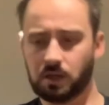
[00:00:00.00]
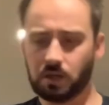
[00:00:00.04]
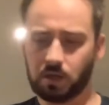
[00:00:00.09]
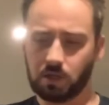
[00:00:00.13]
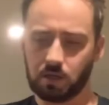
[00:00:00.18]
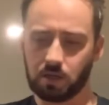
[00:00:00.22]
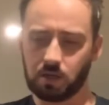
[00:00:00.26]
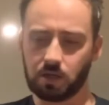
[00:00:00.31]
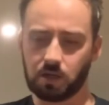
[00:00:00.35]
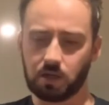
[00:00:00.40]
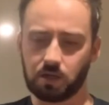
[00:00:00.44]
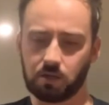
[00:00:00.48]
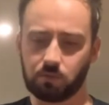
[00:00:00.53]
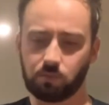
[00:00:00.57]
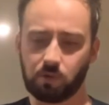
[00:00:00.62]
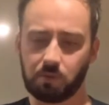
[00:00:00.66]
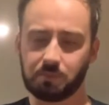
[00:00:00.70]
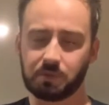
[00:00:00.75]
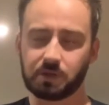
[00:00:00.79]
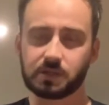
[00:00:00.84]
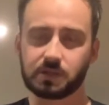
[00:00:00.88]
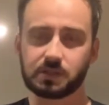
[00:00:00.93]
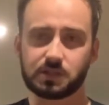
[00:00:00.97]
When
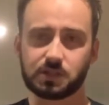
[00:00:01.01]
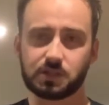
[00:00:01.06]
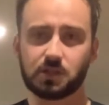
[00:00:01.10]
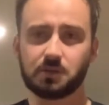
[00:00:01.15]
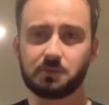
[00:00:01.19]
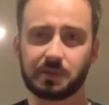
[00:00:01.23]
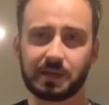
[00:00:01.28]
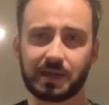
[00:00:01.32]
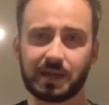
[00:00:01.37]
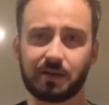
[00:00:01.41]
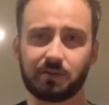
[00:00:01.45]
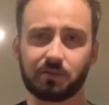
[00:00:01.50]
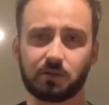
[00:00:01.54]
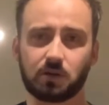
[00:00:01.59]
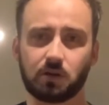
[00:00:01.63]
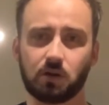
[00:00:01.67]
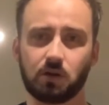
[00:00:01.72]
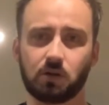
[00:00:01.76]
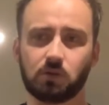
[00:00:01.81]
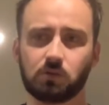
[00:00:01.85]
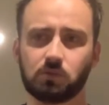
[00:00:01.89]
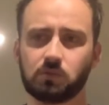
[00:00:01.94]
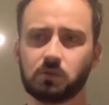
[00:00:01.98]
we're consuming
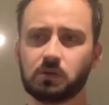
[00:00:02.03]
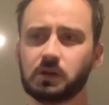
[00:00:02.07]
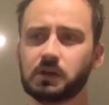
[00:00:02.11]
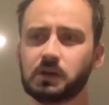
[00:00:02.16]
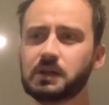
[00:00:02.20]
alcohol,